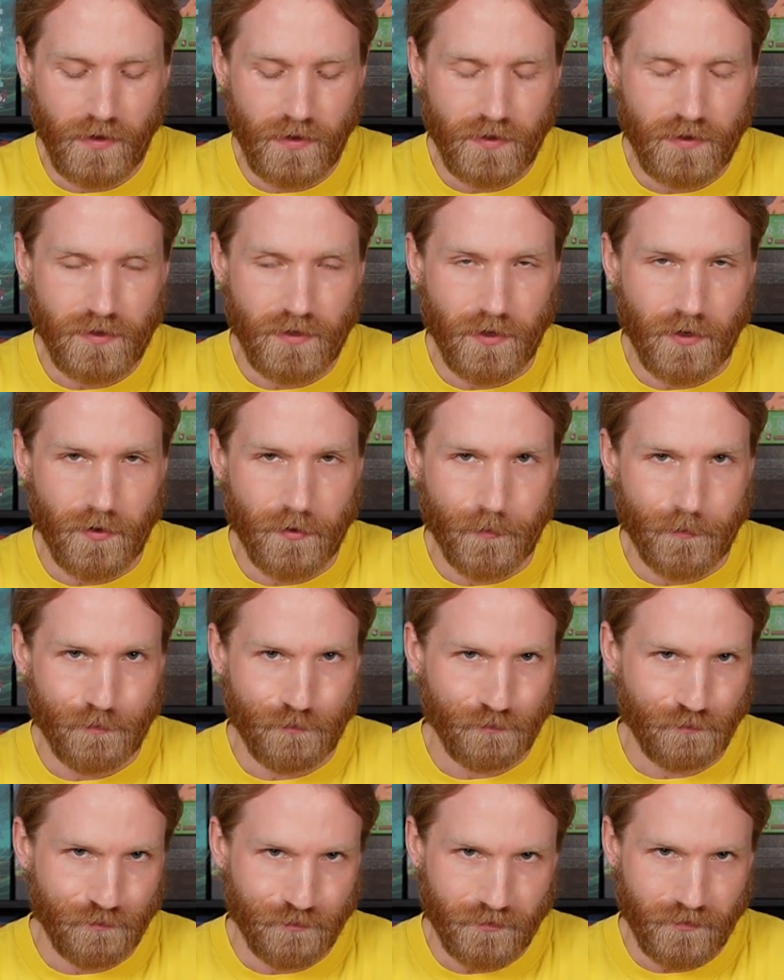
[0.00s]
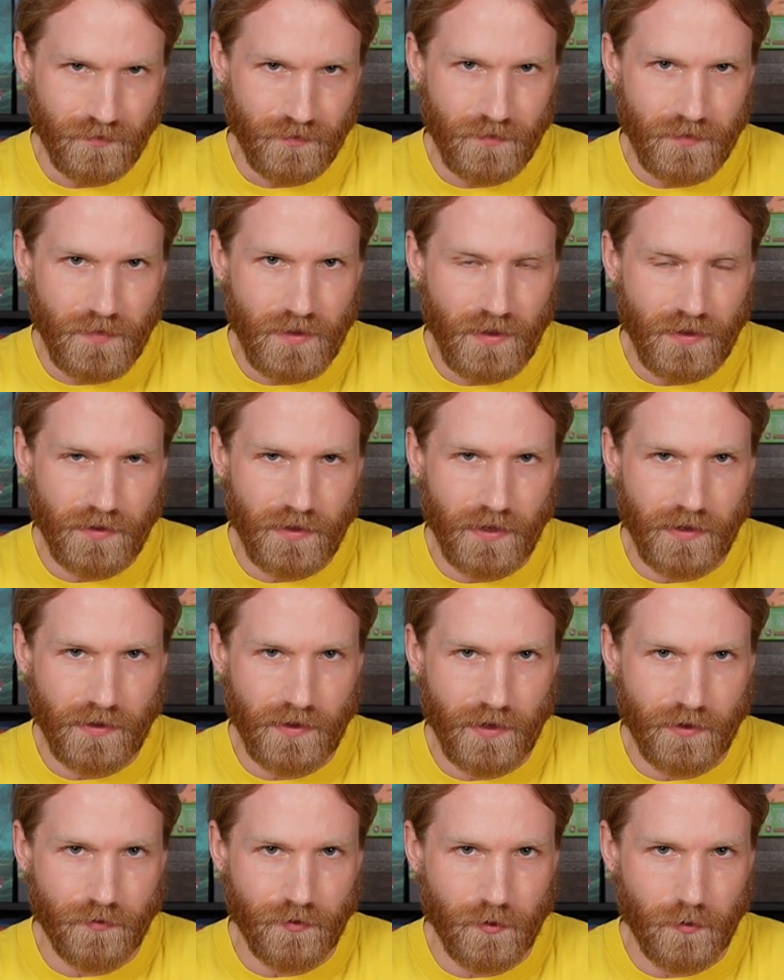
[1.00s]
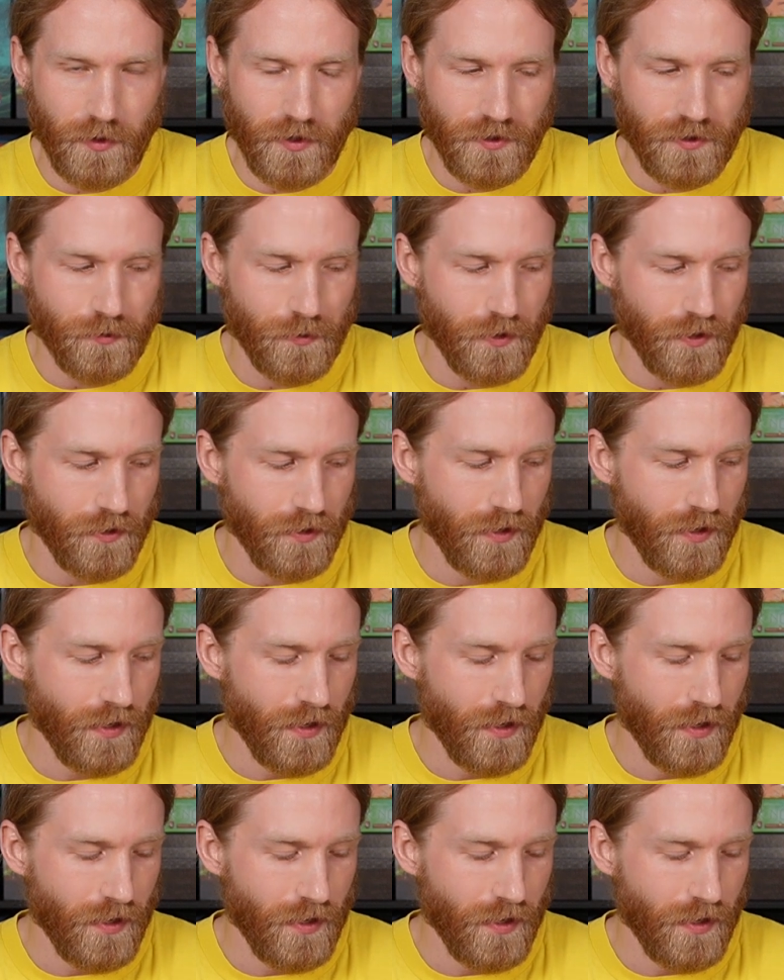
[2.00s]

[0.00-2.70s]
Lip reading: so take that for what it's worth.